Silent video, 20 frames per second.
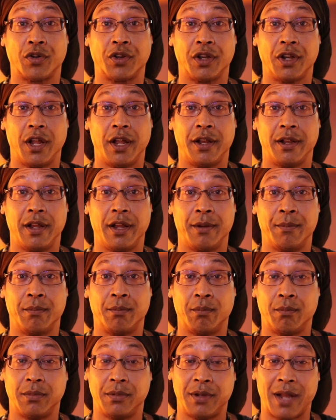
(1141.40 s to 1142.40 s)

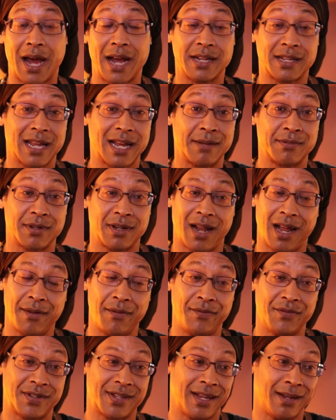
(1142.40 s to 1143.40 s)
And 9 times, I
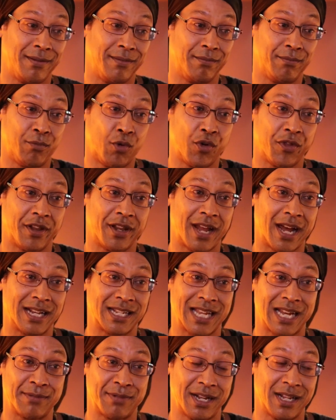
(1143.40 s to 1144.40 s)
even say more than 9
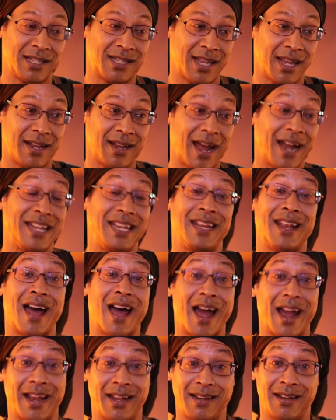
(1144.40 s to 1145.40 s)
times out of 10,
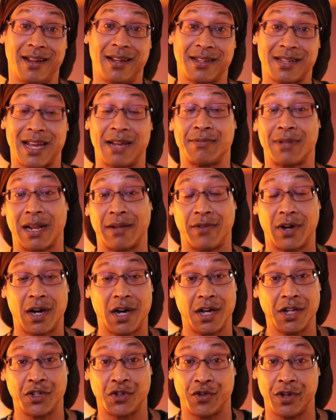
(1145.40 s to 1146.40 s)
99 times out of
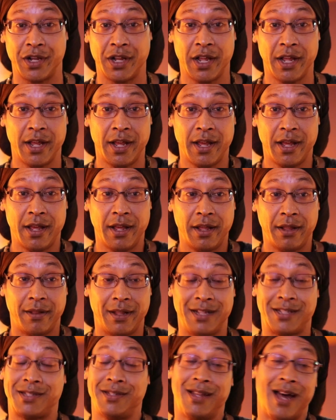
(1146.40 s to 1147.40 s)
100,
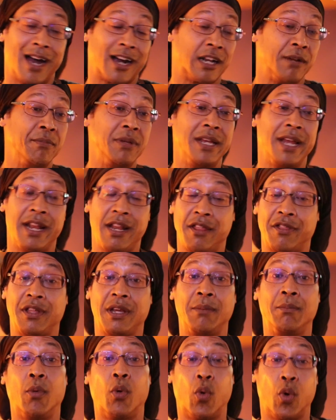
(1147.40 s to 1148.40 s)
it's not going to be
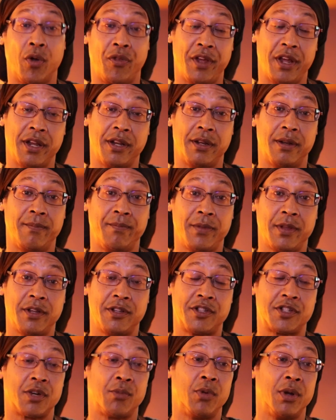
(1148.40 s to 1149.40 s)
anything more than
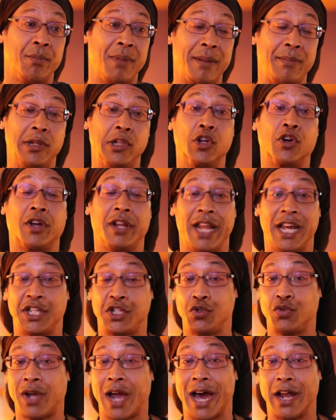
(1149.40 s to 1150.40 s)
someone maybe looking at
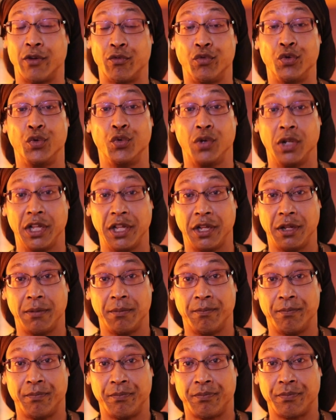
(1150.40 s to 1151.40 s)
you kind of rudely.
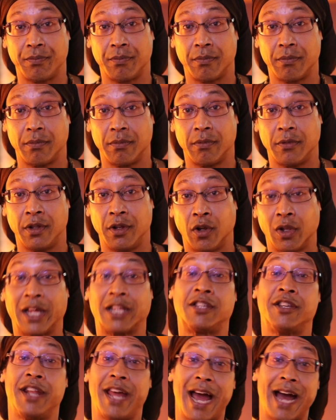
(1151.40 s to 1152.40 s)
Like
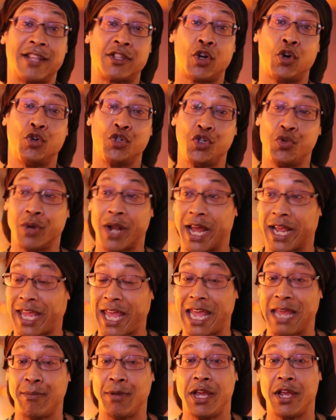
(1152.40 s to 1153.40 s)
today, I told you when I
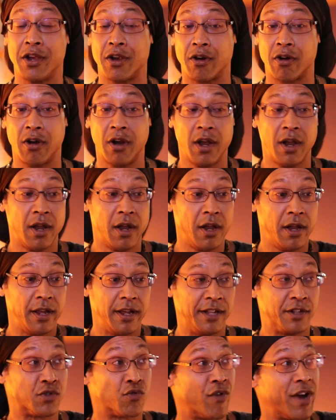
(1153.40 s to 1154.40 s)
came here,
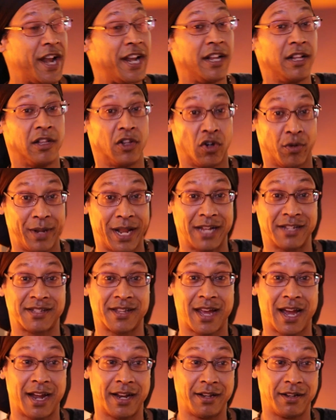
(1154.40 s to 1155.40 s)
it's raining a little bit
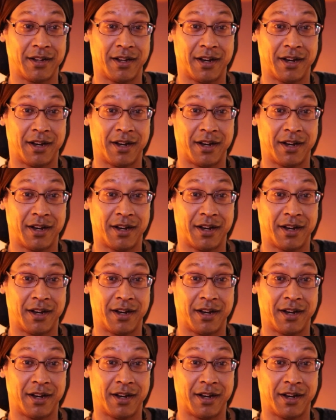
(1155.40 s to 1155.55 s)
outside